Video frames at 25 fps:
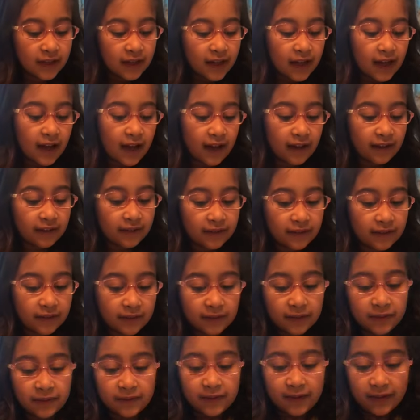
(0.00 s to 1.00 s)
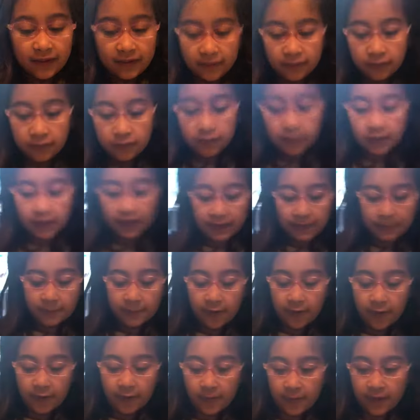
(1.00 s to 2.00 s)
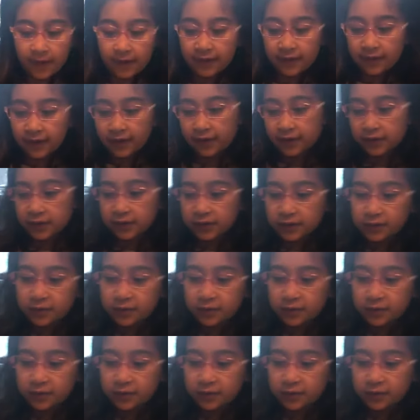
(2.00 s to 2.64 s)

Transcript: how to do this cool experiment. So you